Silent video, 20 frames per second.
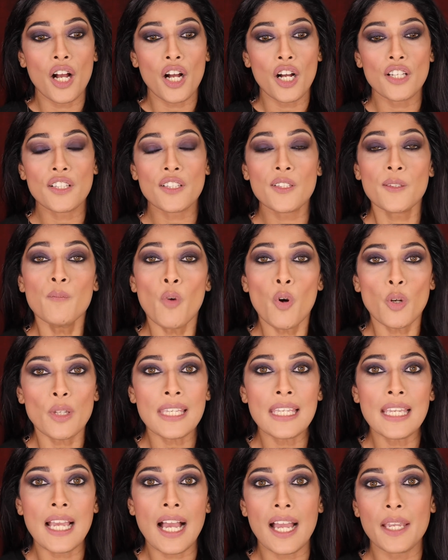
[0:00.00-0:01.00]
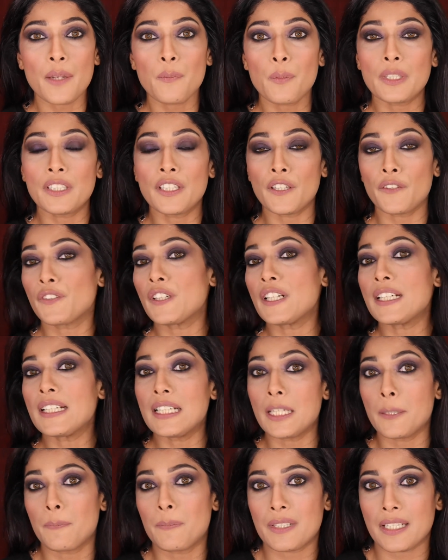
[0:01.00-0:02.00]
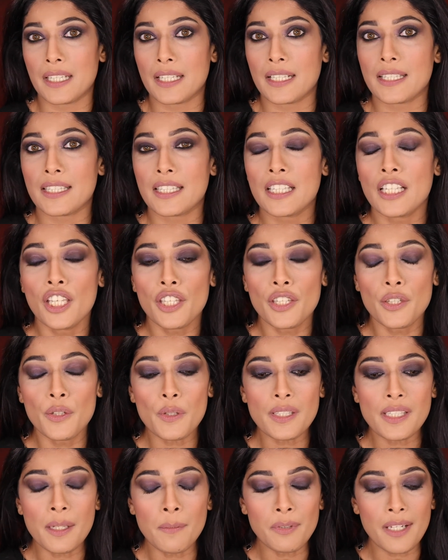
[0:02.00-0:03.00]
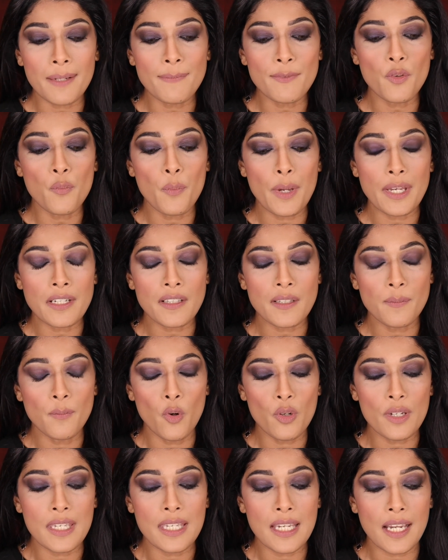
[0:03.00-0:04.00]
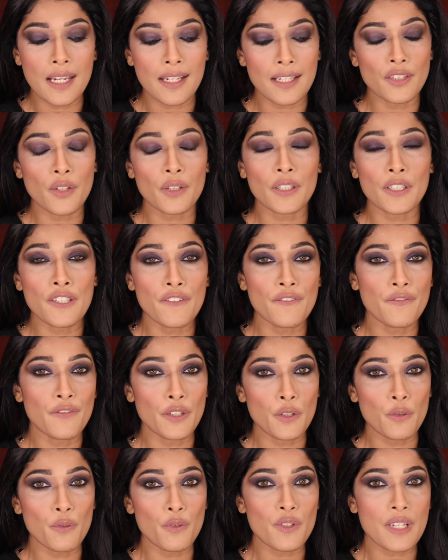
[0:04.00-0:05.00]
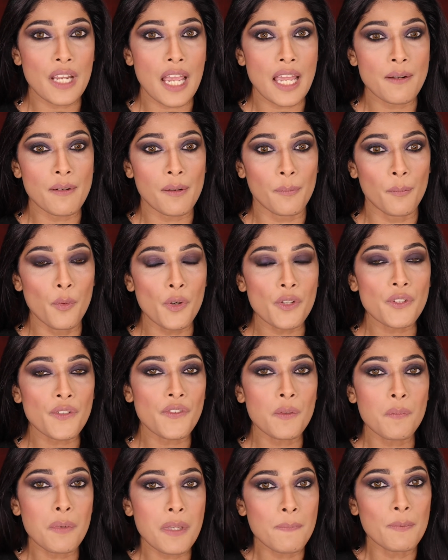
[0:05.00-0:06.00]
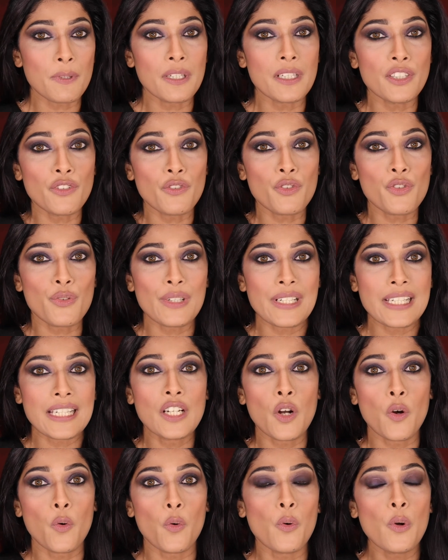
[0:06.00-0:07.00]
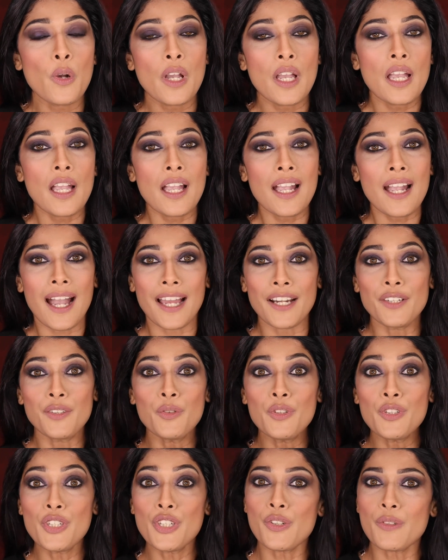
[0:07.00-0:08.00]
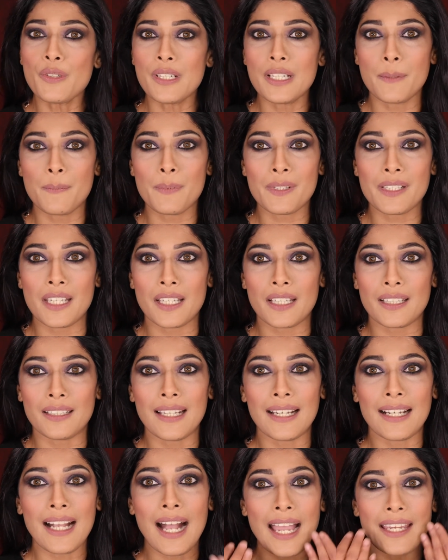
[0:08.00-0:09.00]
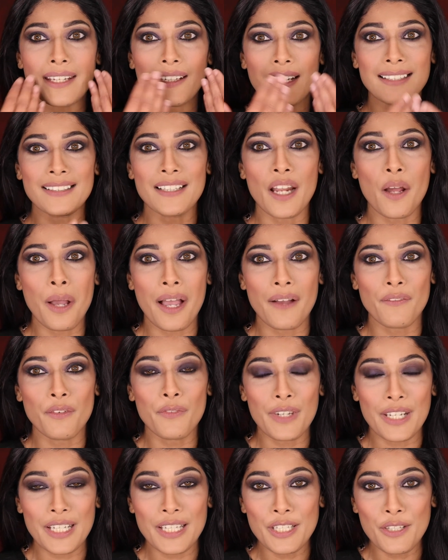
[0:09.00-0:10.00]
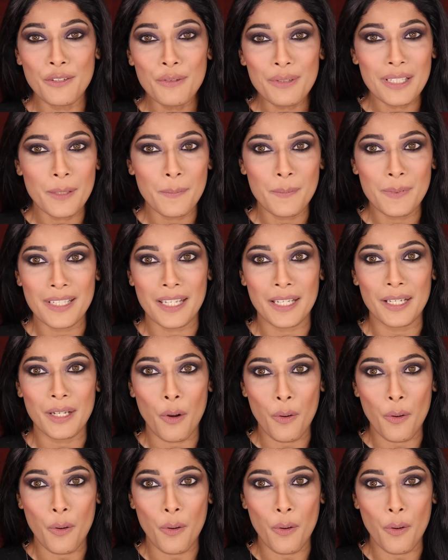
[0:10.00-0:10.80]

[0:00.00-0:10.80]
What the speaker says: a smoky eye with different lipsticks. You know, sometimes you wear a smoky eye and you're confused, and most of the people usually go and do nude lipstick. Like I right now have a very nude lipstick